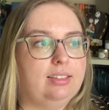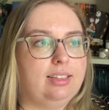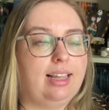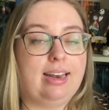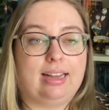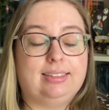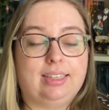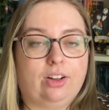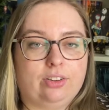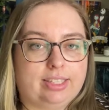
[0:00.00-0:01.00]

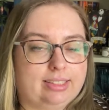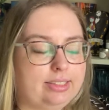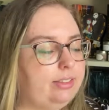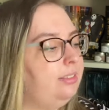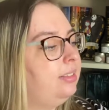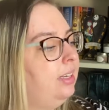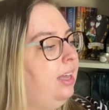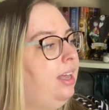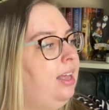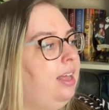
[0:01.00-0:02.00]
connecting all these years.
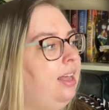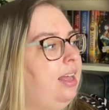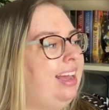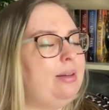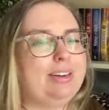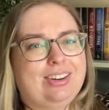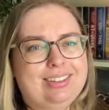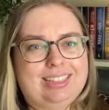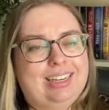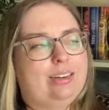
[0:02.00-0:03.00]
And I'm very
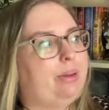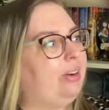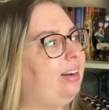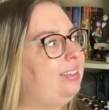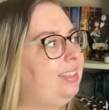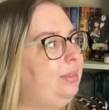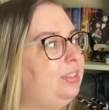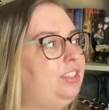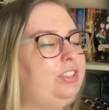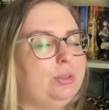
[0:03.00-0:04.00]
excited about it. It
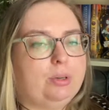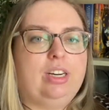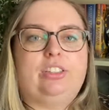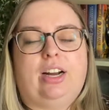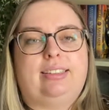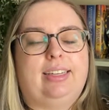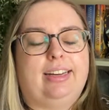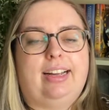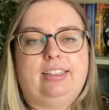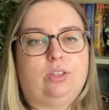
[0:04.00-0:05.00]
seems super
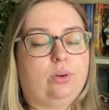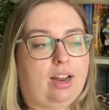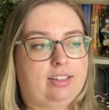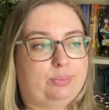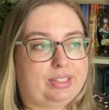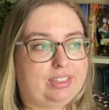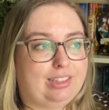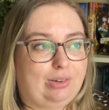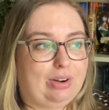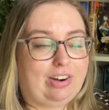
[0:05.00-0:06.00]
interesting. It's
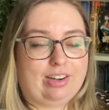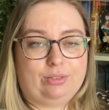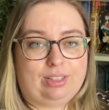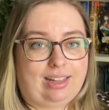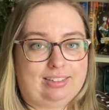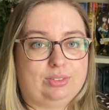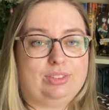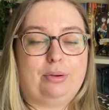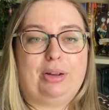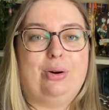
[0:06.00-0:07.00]
unexpectedly queer. I didn't realize it was
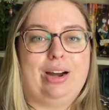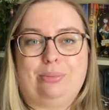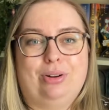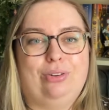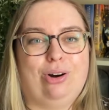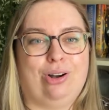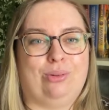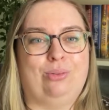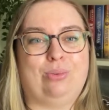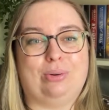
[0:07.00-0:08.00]
going to be queer
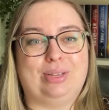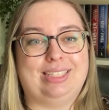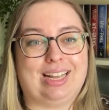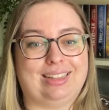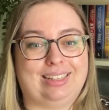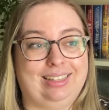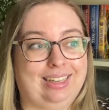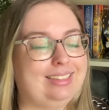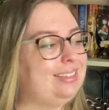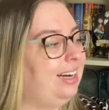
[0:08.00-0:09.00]
before when we set the
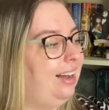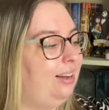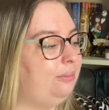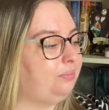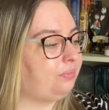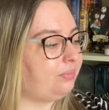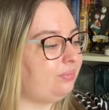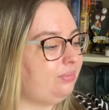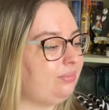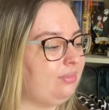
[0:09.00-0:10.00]
list. And
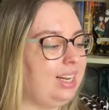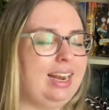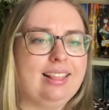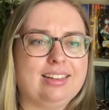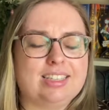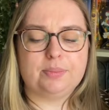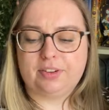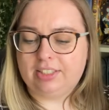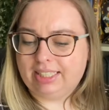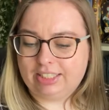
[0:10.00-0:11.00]
I think it's be
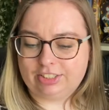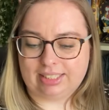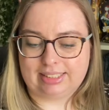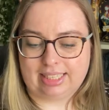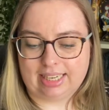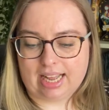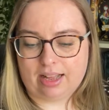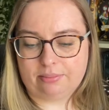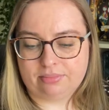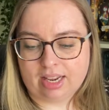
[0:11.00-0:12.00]
really interesting.
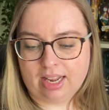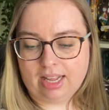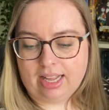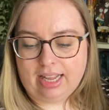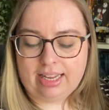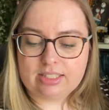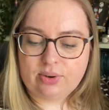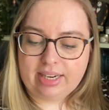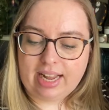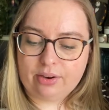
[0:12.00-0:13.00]
It's
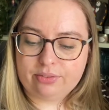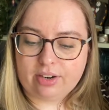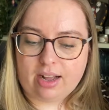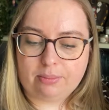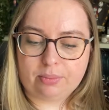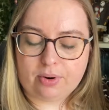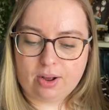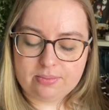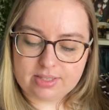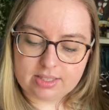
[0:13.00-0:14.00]
going to count for a couple
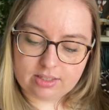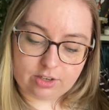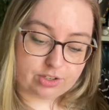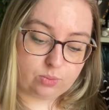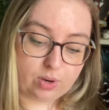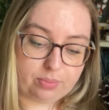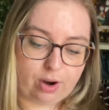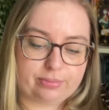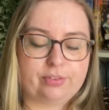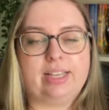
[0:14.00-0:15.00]
prompts, or just one
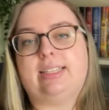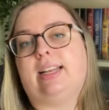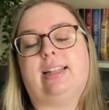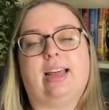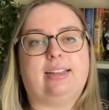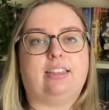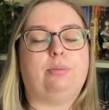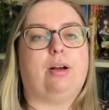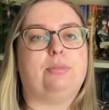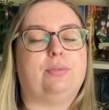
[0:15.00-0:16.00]
prompt for this, and that is the
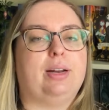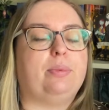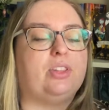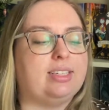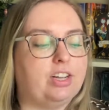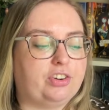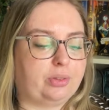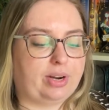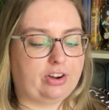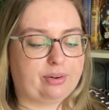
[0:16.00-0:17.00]
prompt to read a book that's under
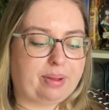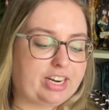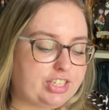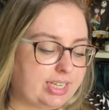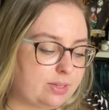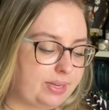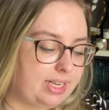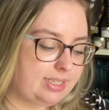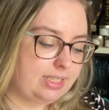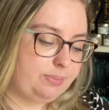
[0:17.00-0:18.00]
300 pages,
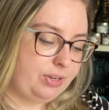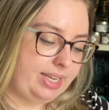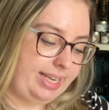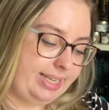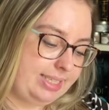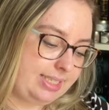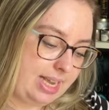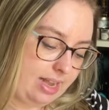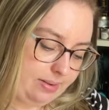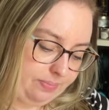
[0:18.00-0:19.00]
because this book is
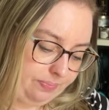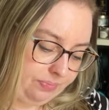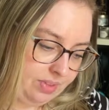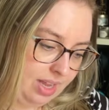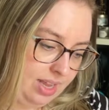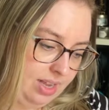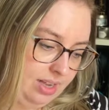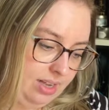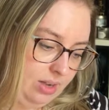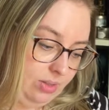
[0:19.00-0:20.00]

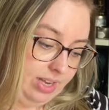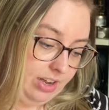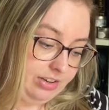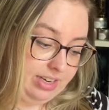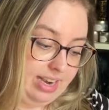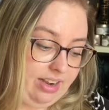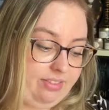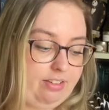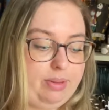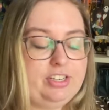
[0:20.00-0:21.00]
only
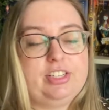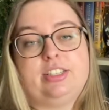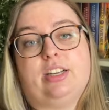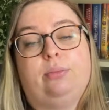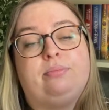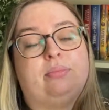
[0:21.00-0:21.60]
195 pages. So